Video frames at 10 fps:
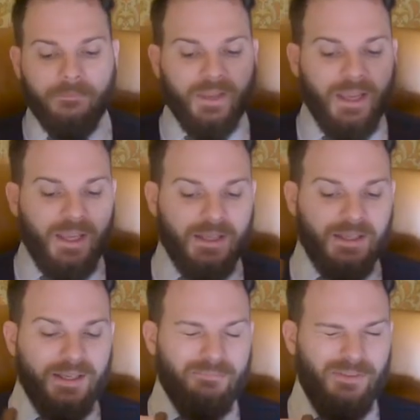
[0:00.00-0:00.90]

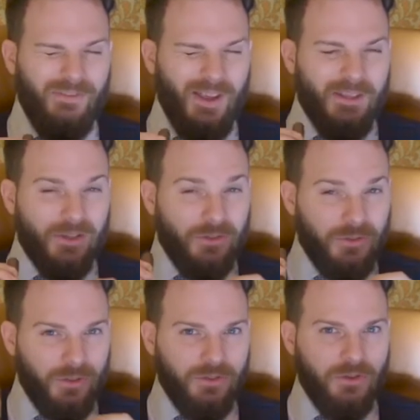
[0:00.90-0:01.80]
it provides
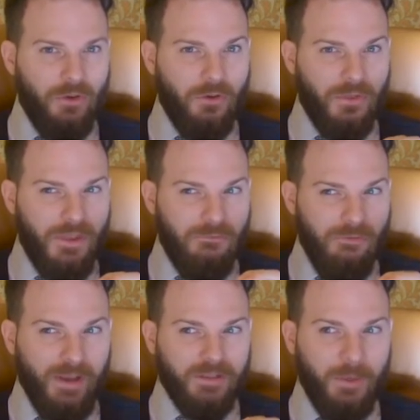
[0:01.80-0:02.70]
just the
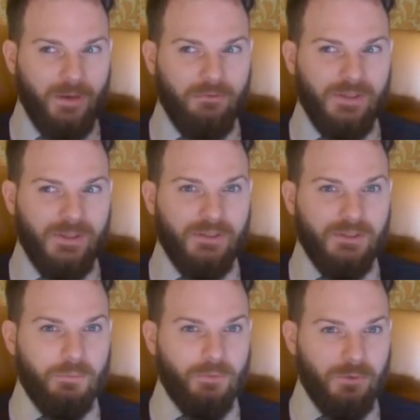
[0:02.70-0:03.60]
right amount of
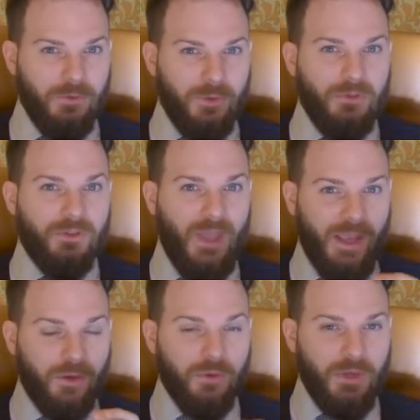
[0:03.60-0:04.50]
resistance and produces a
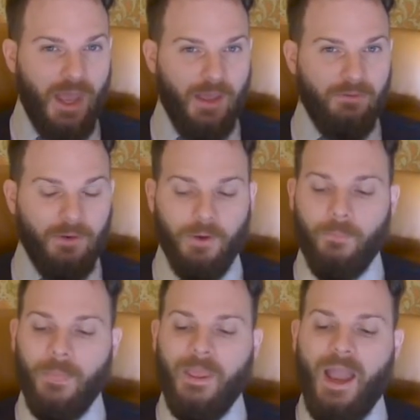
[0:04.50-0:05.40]
good airflow.
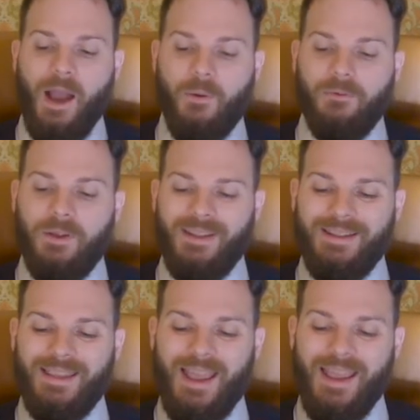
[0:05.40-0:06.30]
However,
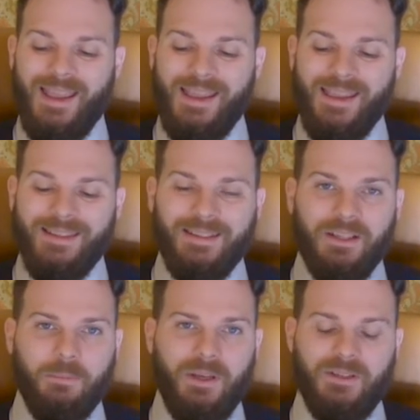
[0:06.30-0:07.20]
there is a
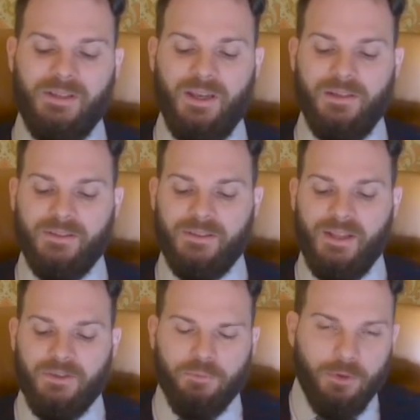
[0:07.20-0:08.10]
little bit of tightness, and
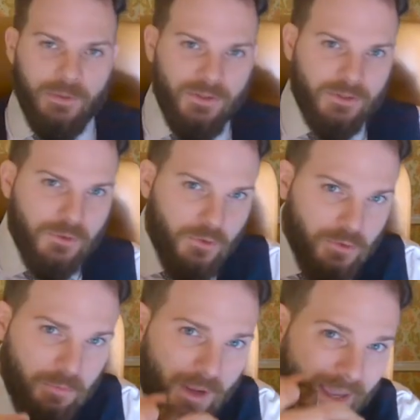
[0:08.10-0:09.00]
that's probably just caused by